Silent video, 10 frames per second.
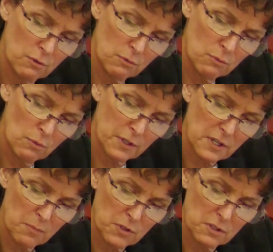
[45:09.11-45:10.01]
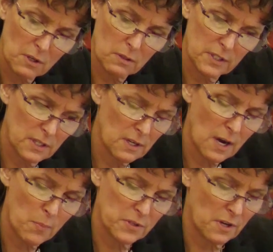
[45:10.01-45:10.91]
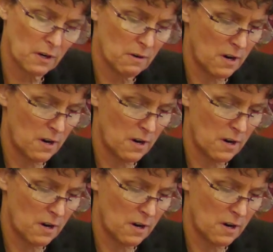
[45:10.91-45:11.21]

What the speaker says: you attempted to clean it up, is that